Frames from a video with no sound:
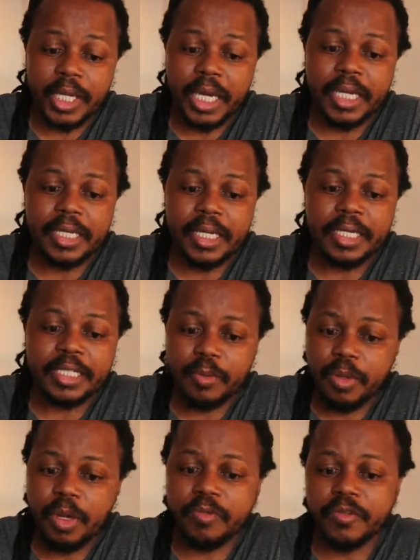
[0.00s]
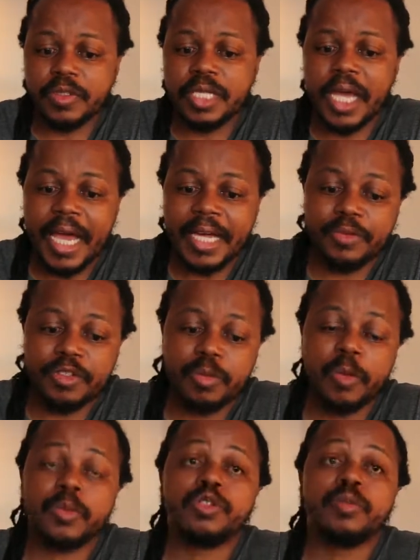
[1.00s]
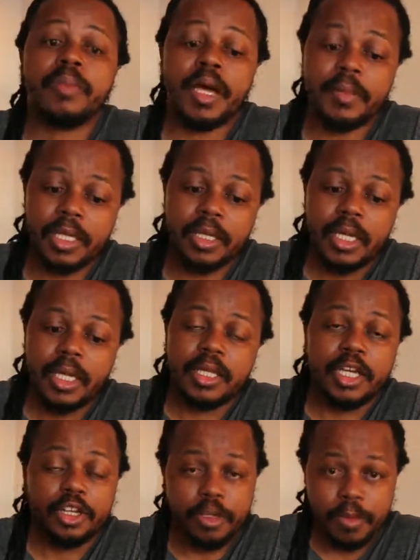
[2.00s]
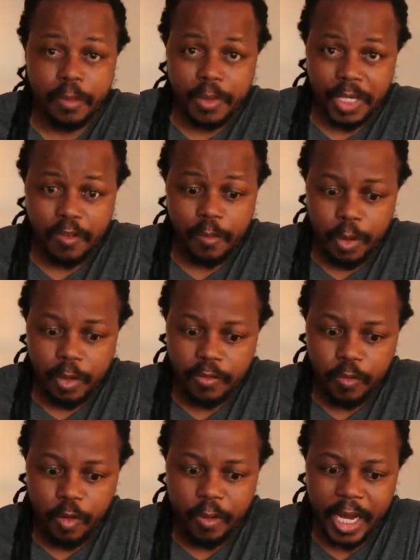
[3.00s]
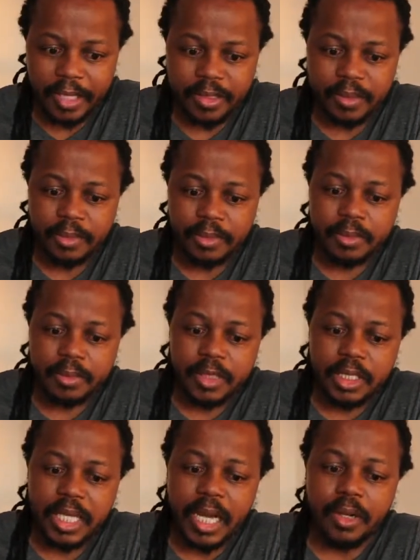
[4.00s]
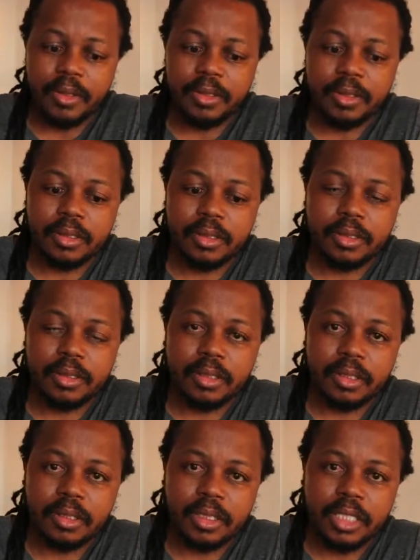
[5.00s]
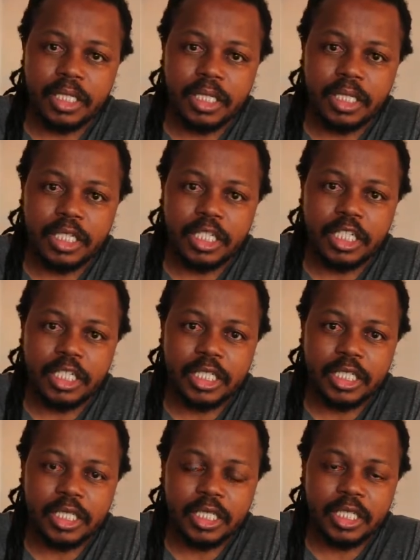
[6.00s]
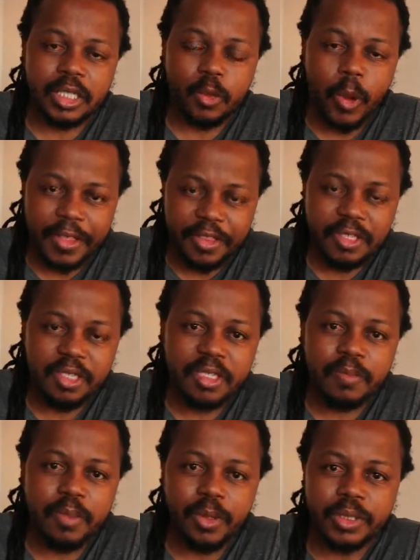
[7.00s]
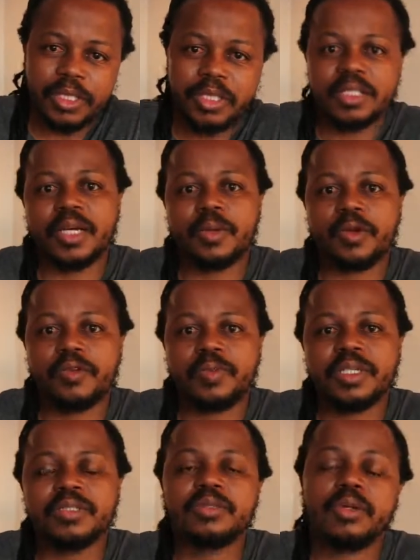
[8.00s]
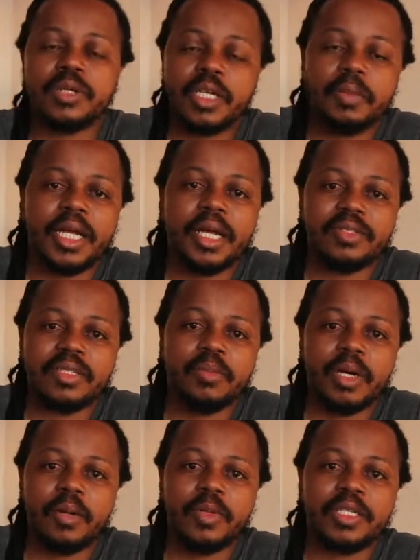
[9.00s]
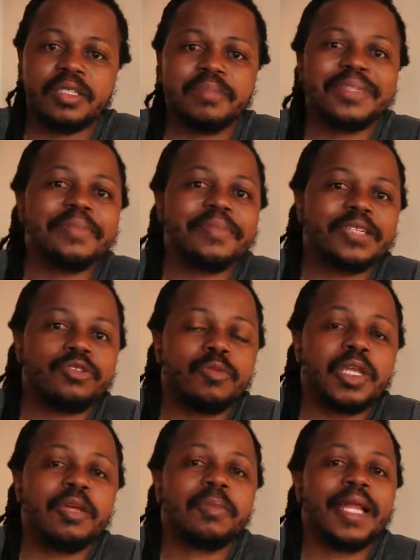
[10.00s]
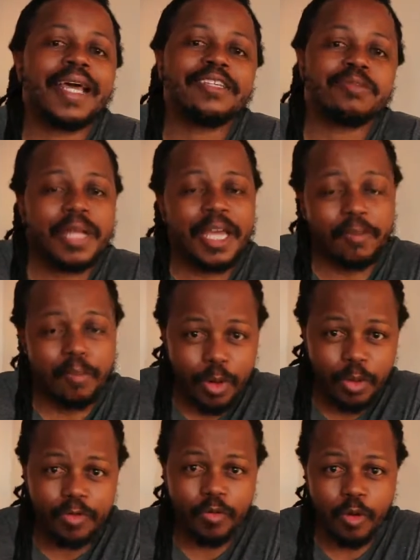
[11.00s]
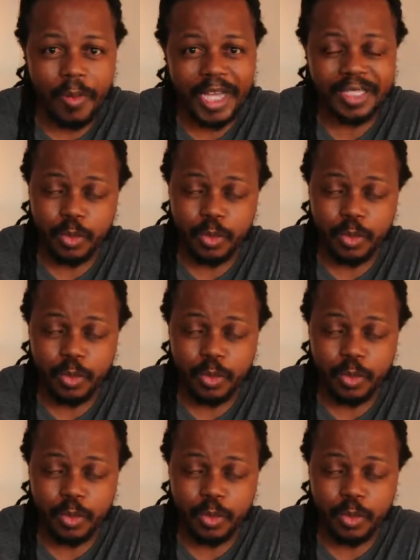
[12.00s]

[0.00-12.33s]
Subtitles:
Kaiya, Tapua Mufudza, and Richmond Mutumbami. They're going to be picked for both formats. Now, why this is important is that we've been talking about how Zimbabwe sometimes has too many players playing both formats.